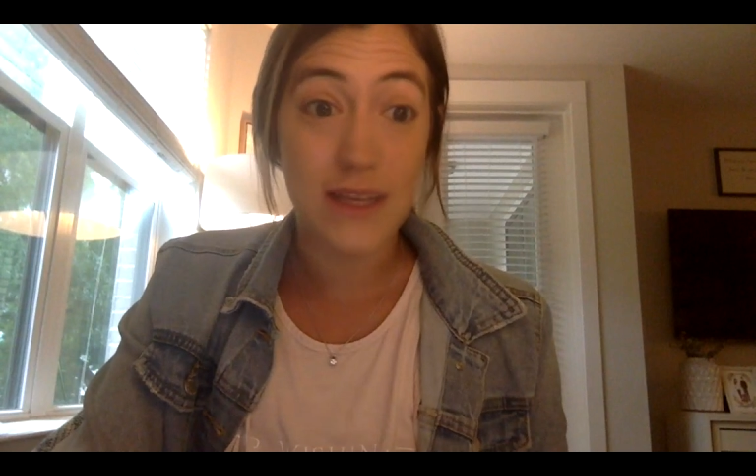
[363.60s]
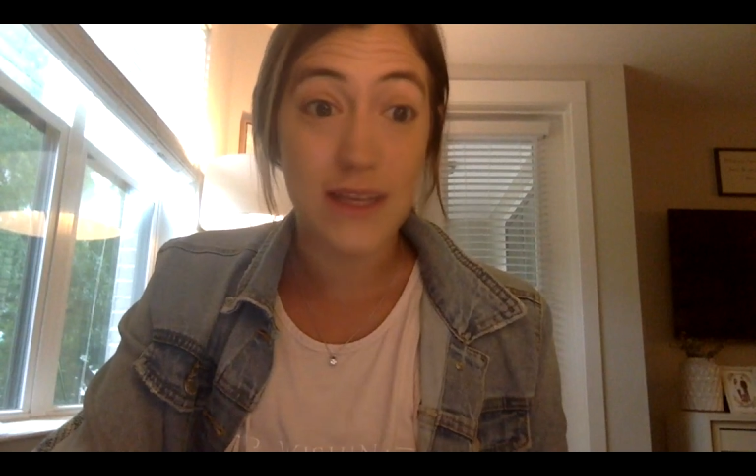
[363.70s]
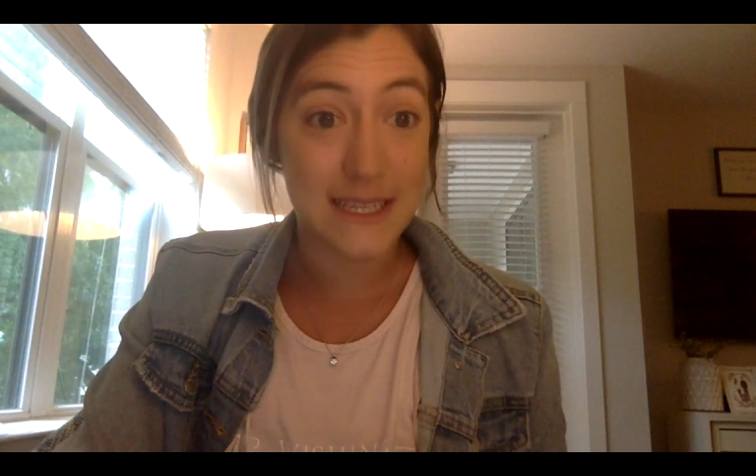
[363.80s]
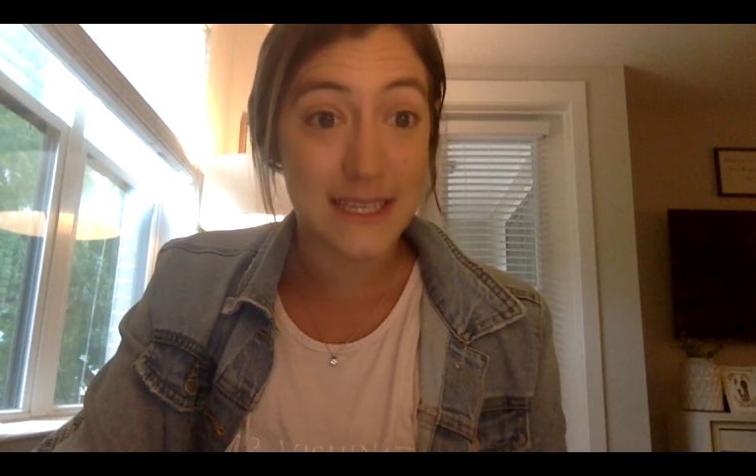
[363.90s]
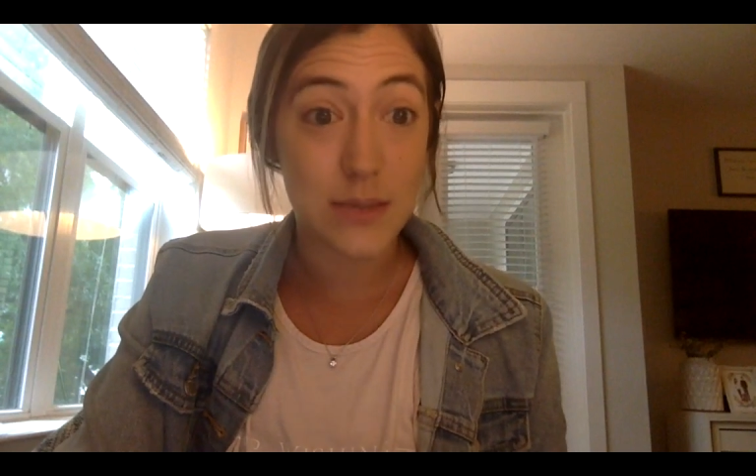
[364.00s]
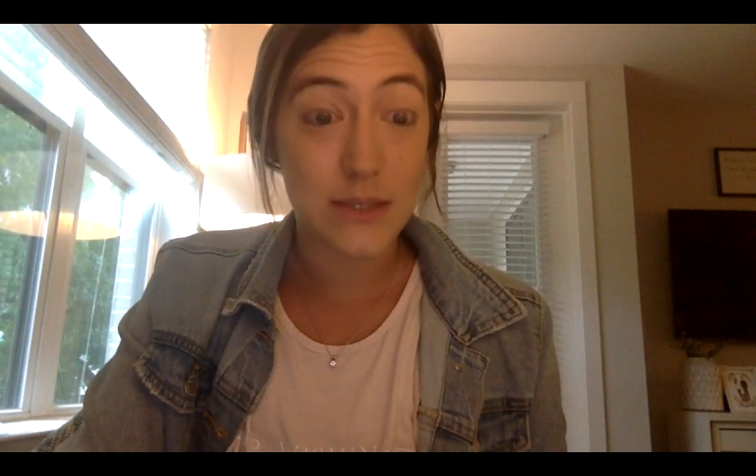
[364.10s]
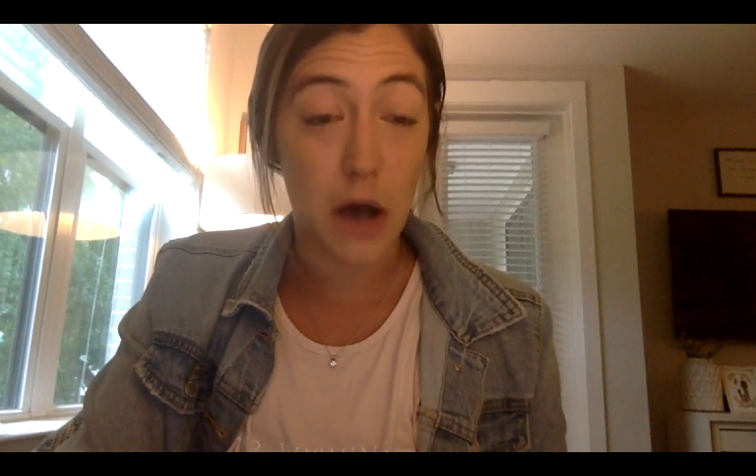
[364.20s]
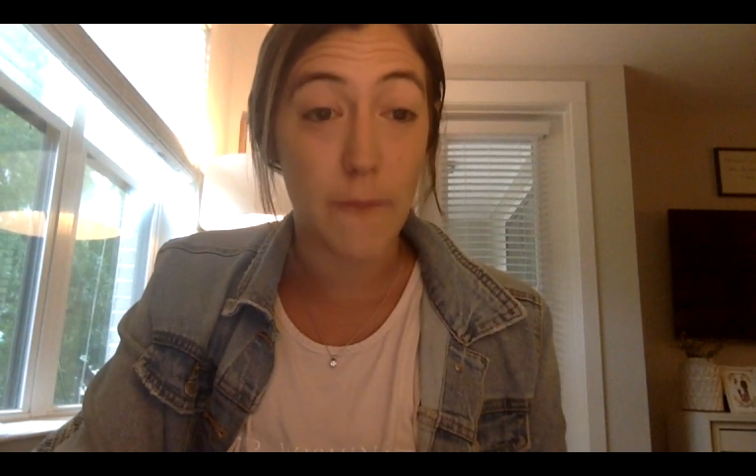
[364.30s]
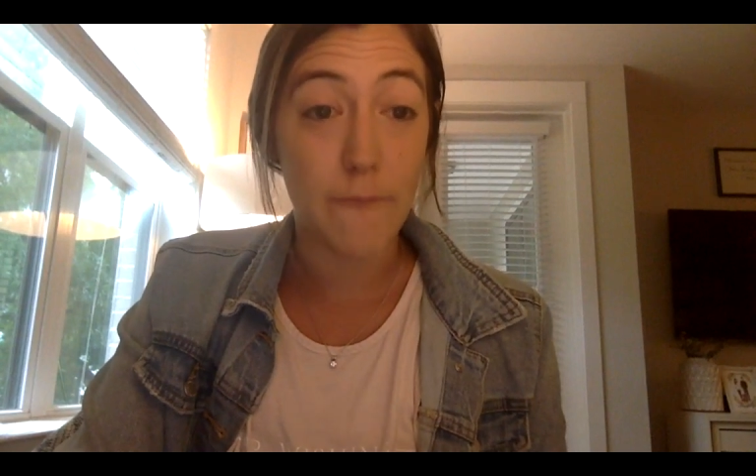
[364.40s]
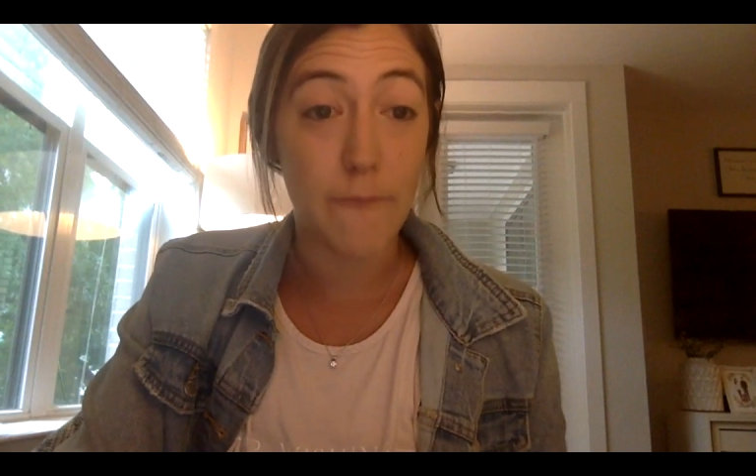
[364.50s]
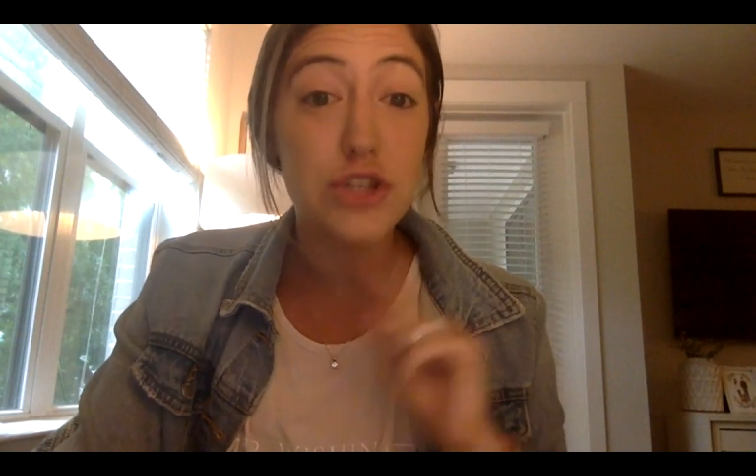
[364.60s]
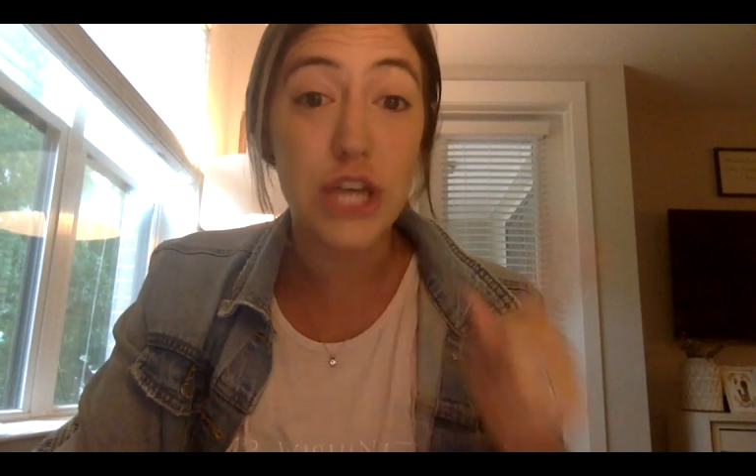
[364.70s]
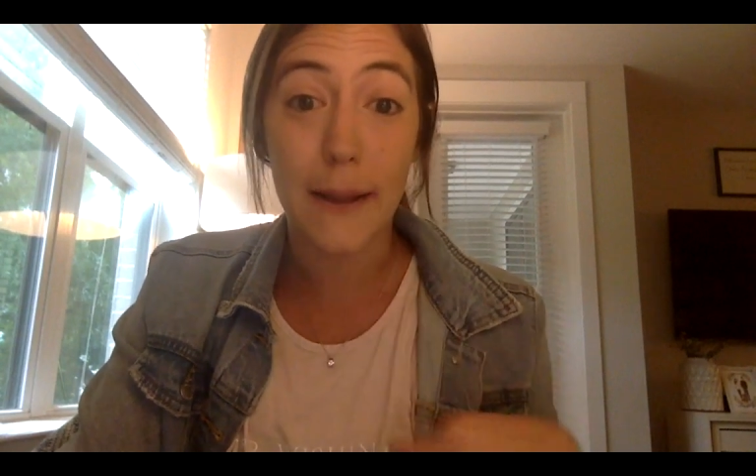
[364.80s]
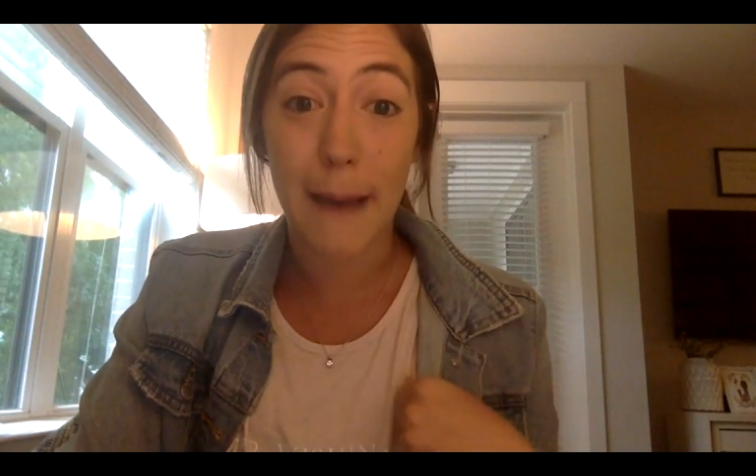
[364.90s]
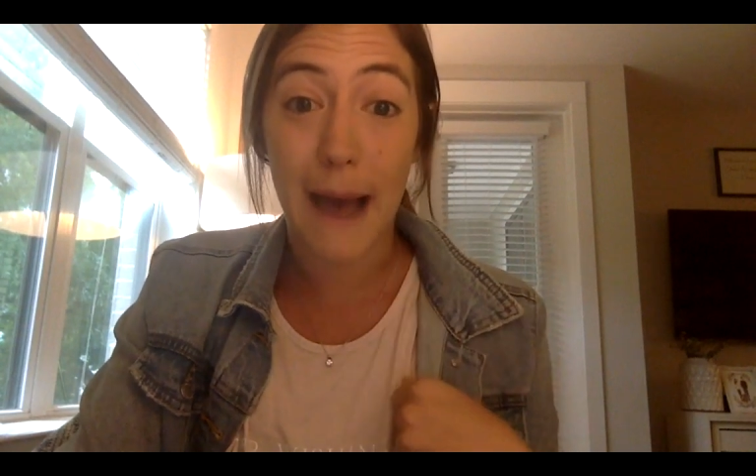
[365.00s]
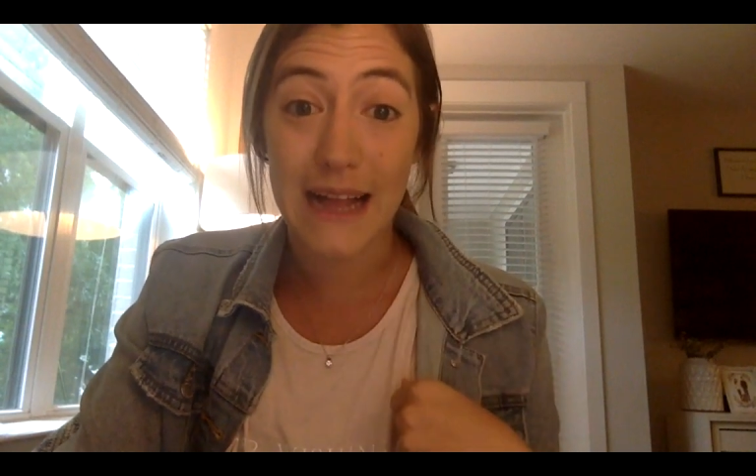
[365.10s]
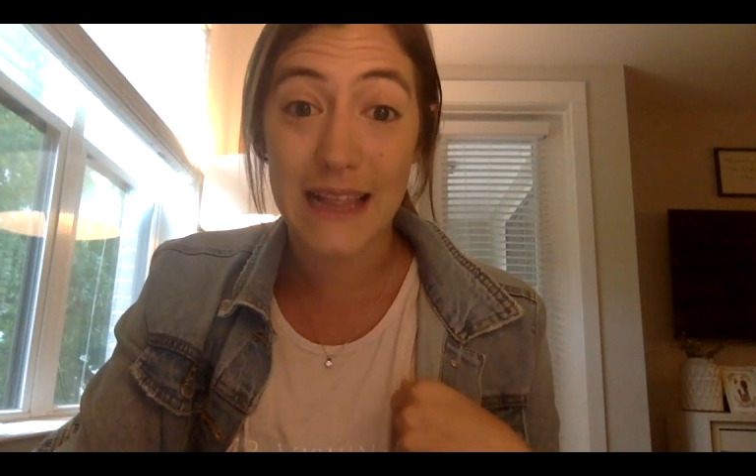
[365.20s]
lesson and this was helpful. Check back